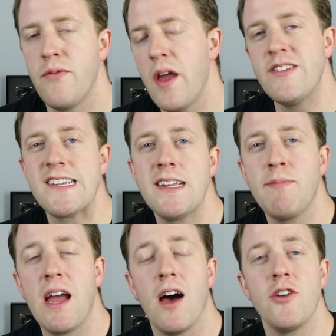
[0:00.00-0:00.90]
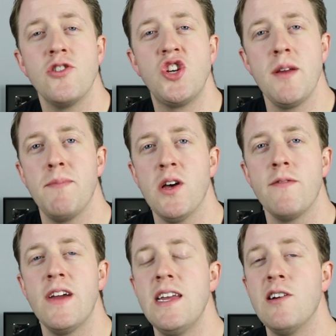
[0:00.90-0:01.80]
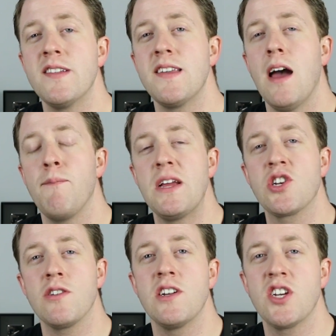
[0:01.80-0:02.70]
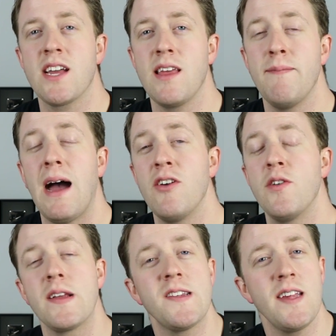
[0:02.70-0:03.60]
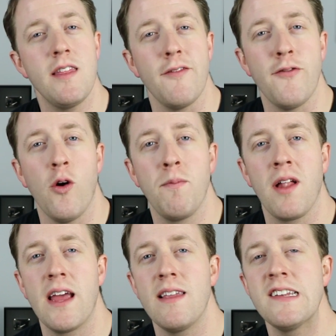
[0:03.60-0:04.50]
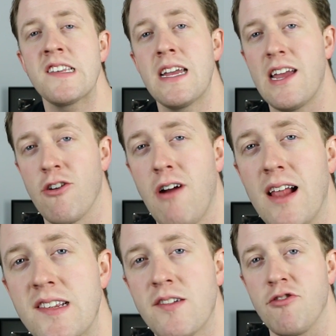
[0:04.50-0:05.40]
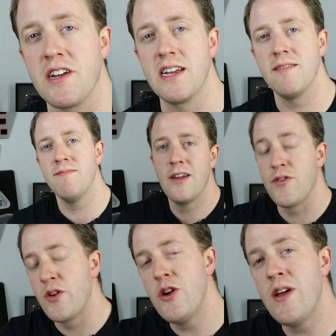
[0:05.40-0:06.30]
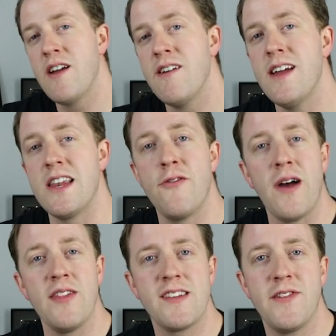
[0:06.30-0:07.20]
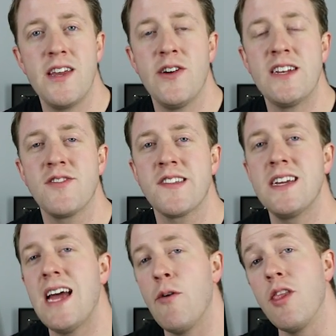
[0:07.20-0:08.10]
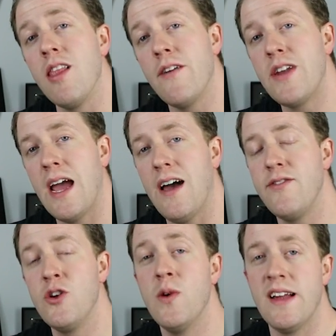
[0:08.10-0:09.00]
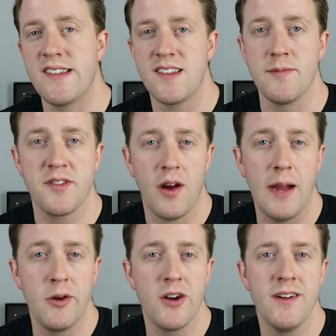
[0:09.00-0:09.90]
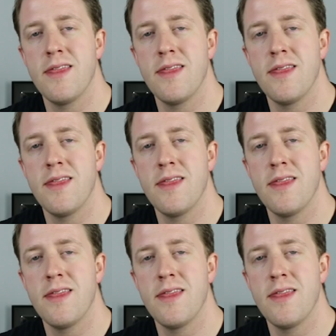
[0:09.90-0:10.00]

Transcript: If you haven't seen my other Jeep build videos yet, be sure to check them out. You can see the full playlist here on screen. If you're new here and you found this video interesting, I would love to have you as a subscriber.